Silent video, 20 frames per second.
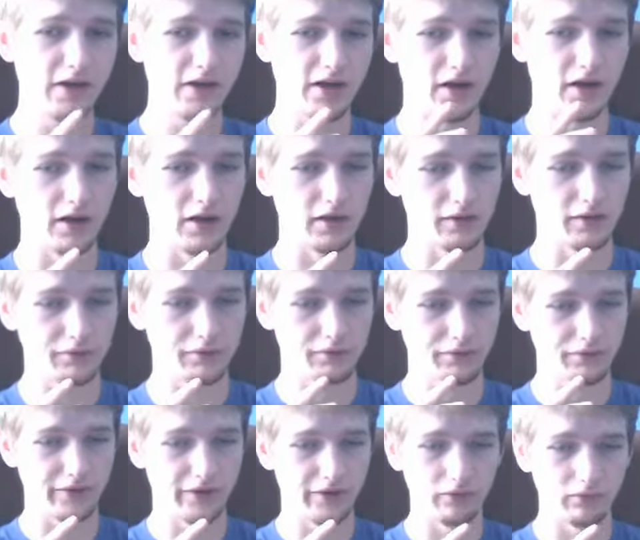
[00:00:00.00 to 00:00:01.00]

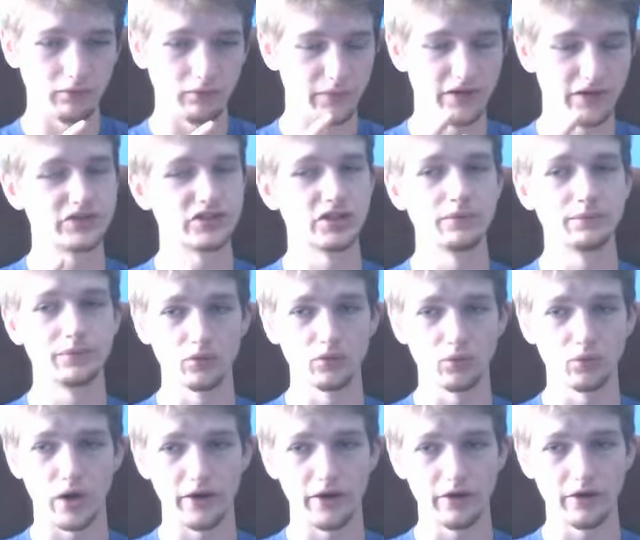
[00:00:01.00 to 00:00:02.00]
and that'll mess up your
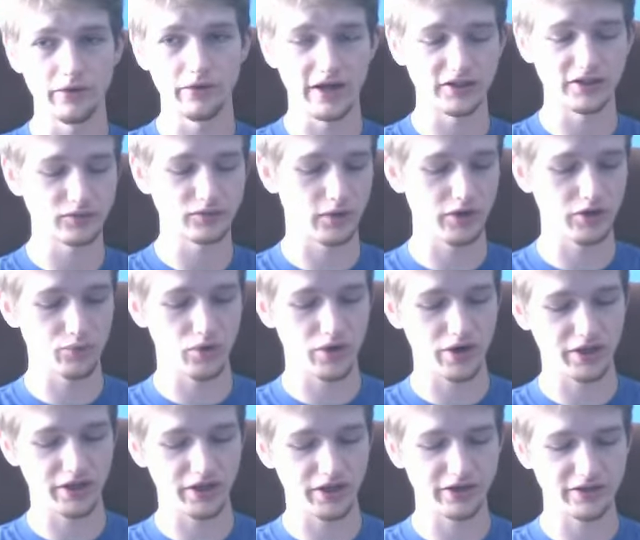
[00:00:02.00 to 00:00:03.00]
wire. That's why you want
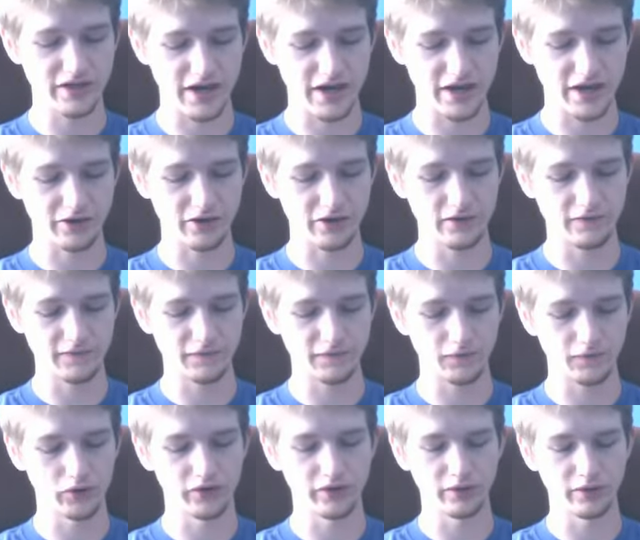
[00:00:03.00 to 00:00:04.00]
to get it tight enough
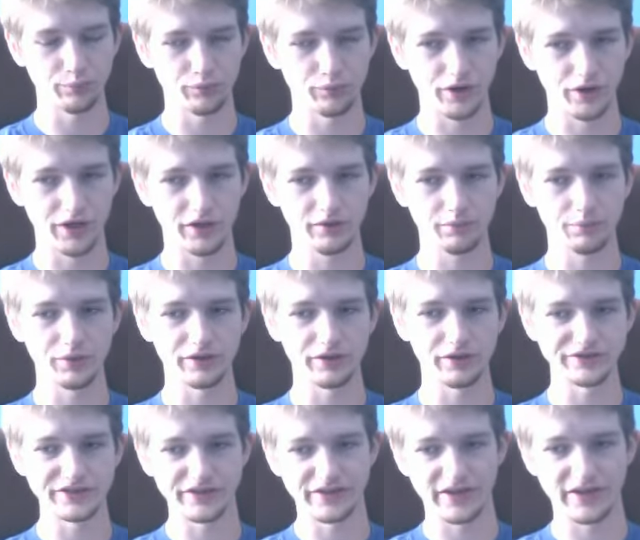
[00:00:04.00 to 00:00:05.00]
for it to break,
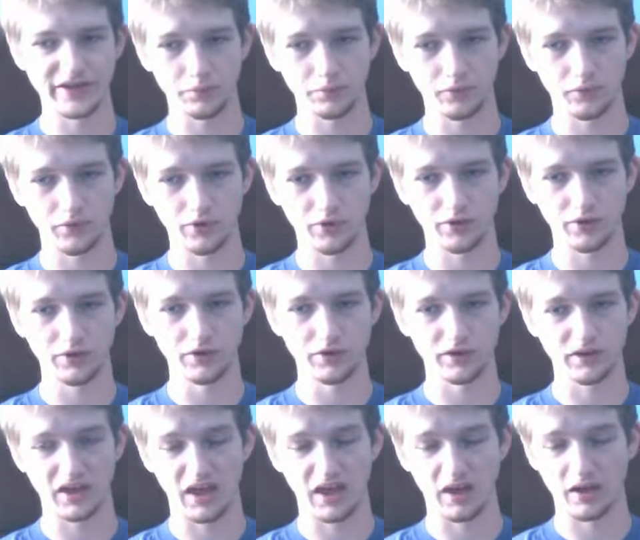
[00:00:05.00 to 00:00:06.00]
because at that point it
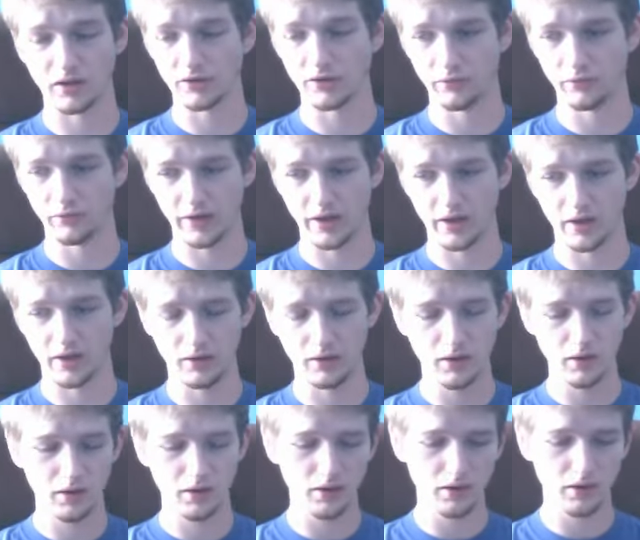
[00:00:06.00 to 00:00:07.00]
can't do that.
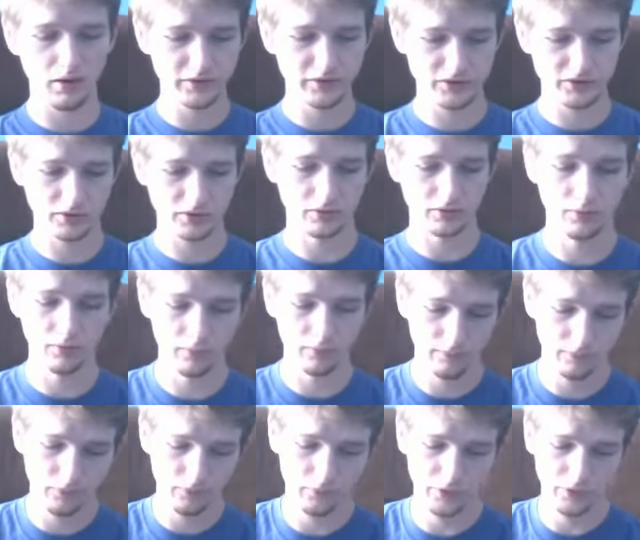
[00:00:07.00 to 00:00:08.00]
So
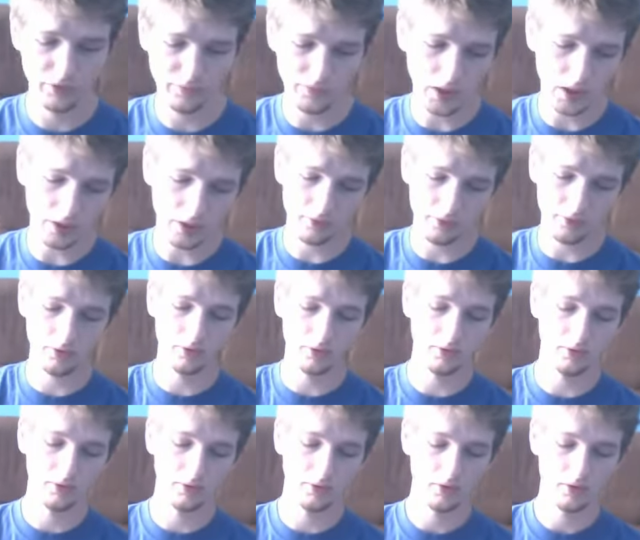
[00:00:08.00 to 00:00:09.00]
when you've gotten
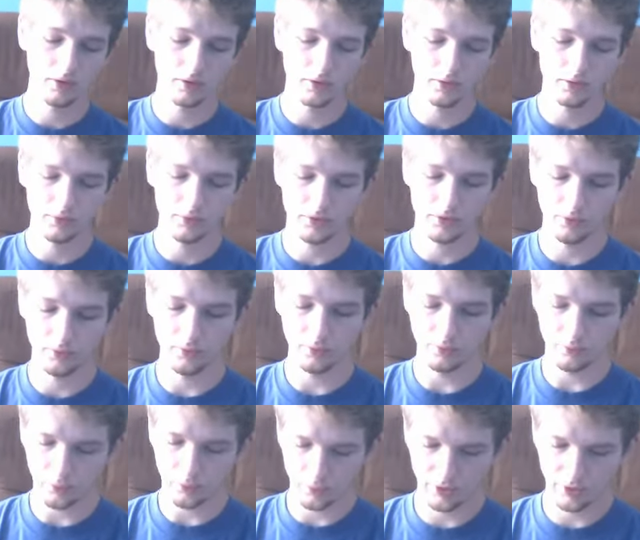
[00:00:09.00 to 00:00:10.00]
your two
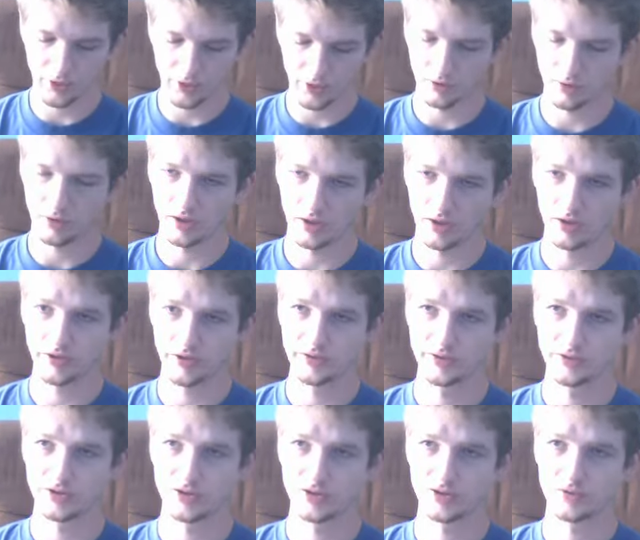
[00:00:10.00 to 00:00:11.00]
28
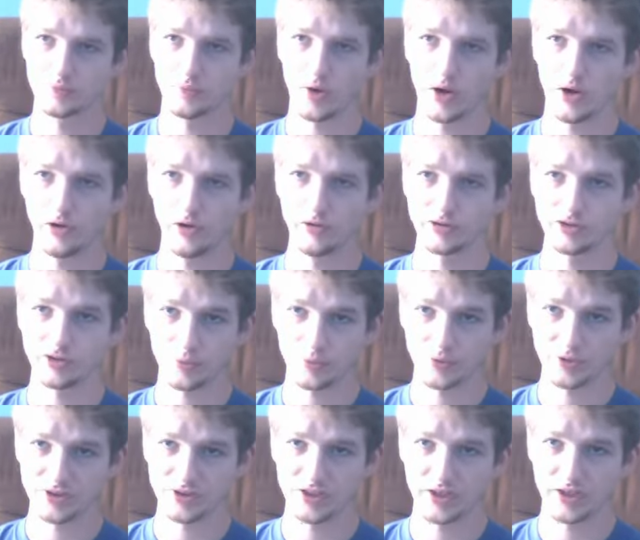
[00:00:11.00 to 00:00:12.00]
gauge wires
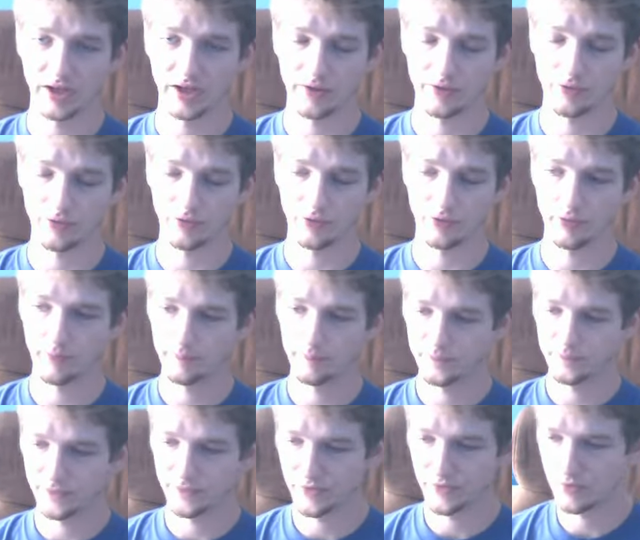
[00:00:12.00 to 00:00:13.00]
twisted together,
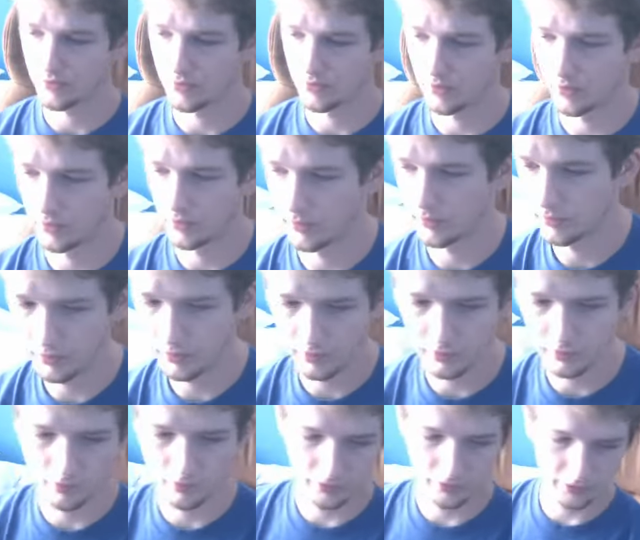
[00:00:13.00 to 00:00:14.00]
they're
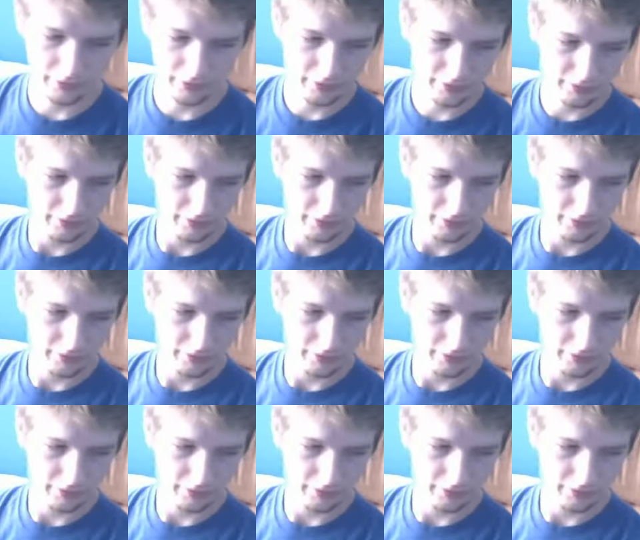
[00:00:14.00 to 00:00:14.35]
gonna look,